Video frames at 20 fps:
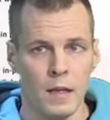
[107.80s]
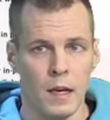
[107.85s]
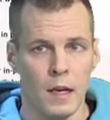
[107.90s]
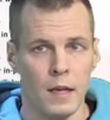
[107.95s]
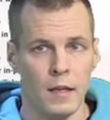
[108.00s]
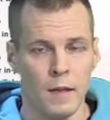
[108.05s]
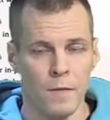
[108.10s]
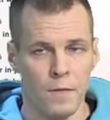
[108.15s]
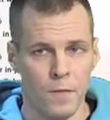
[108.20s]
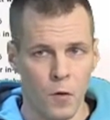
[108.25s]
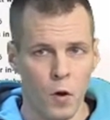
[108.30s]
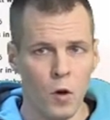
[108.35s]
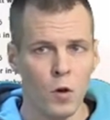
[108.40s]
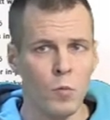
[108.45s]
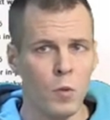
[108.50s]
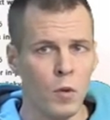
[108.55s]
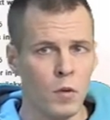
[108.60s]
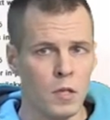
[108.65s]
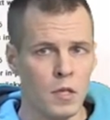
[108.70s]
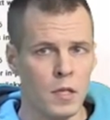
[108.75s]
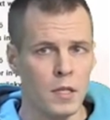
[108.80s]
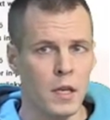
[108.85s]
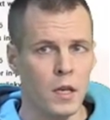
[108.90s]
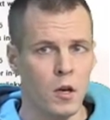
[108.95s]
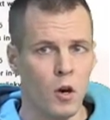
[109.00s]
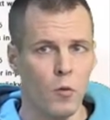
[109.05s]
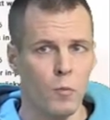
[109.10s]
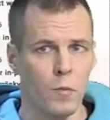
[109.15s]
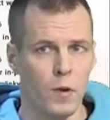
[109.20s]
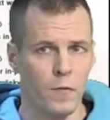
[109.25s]
The forum will stay
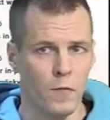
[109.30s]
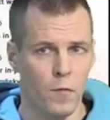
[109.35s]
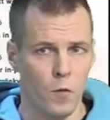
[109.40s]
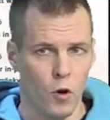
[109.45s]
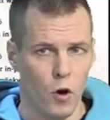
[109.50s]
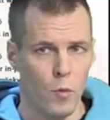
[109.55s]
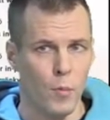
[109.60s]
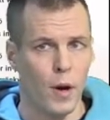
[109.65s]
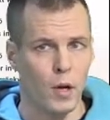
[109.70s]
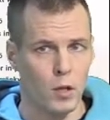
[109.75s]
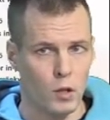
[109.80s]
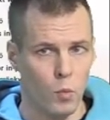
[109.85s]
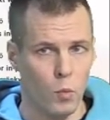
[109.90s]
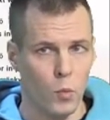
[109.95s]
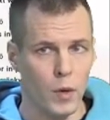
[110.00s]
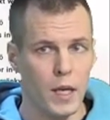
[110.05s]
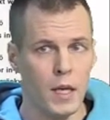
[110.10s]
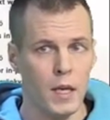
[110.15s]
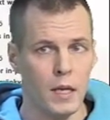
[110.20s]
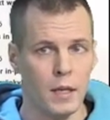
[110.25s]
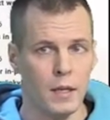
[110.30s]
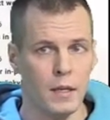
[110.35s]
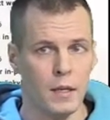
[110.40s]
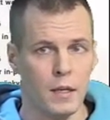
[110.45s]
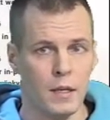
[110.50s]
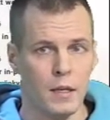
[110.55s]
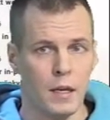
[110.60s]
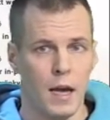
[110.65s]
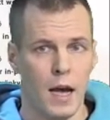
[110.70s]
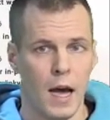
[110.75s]
open for about a week,
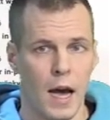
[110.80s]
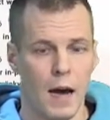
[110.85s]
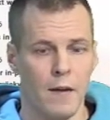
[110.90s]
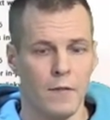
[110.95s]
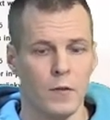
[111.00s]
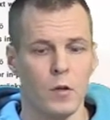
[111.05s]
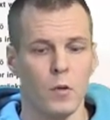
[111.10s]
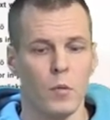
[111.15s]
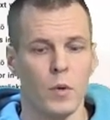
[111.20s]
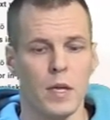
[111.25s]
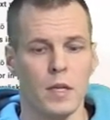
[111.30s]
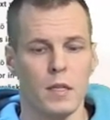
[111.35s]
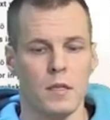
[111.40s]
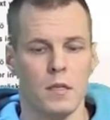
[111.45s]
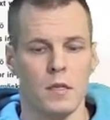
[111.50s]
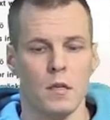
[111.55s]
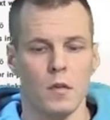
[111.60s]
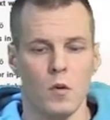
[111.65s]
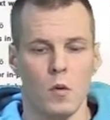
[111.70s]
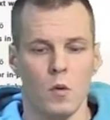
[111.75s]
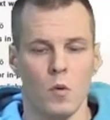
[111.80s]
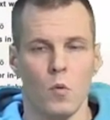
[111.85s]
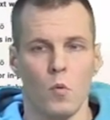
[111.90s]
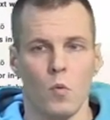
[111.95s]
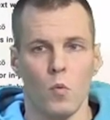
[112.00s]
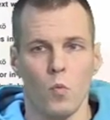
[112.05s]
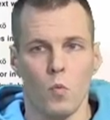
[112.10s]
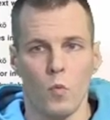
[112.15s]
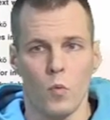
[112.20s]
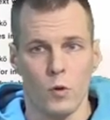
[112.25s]
after which
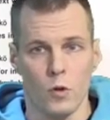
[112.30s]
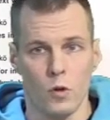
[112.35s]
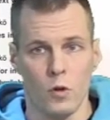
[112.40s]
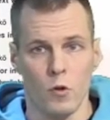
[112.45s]
you